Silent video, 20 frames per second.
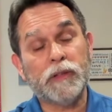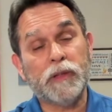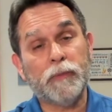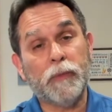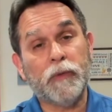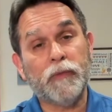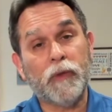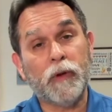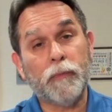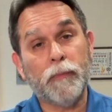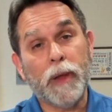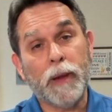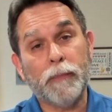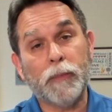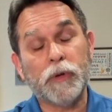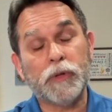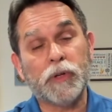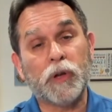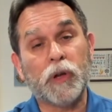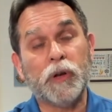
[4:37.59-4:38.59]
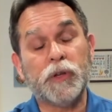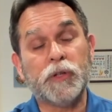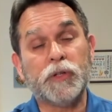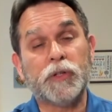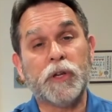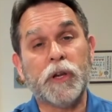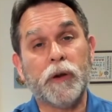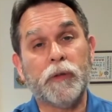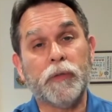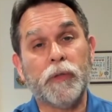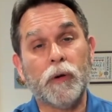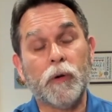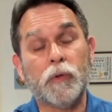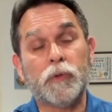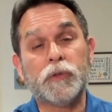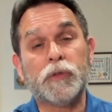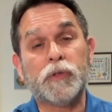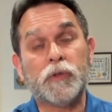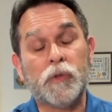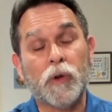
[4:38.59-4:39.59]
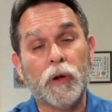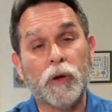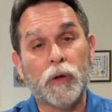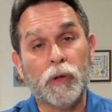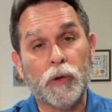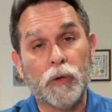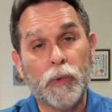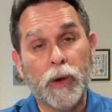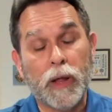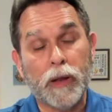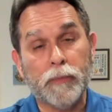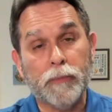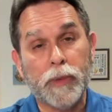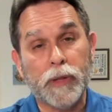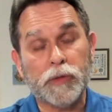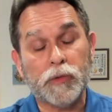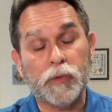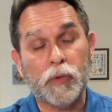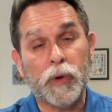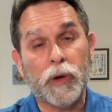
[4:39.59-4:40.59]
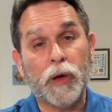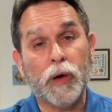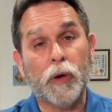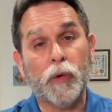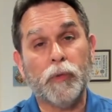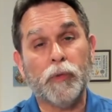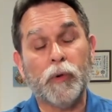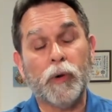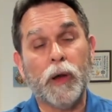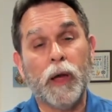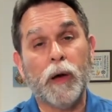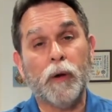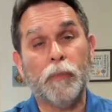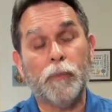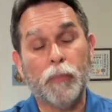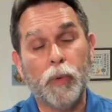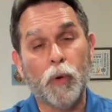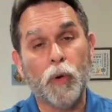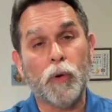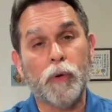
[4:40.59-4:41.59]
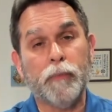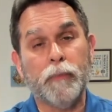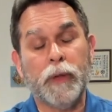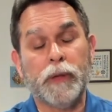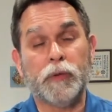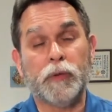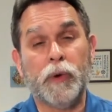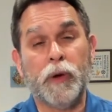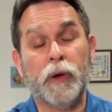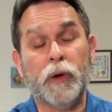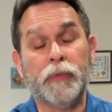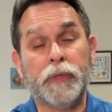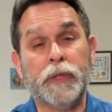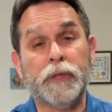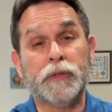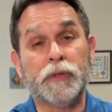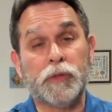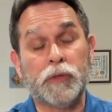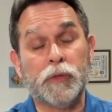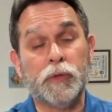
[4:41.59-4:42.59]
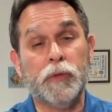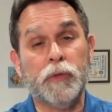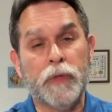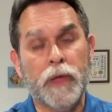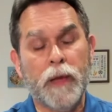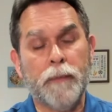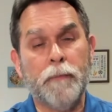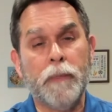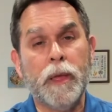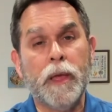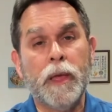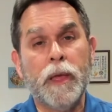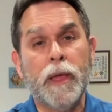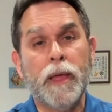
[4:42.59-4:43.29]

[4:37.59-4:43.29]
Some of our members are going to share their own struggle around mental health or how important mental health is to them,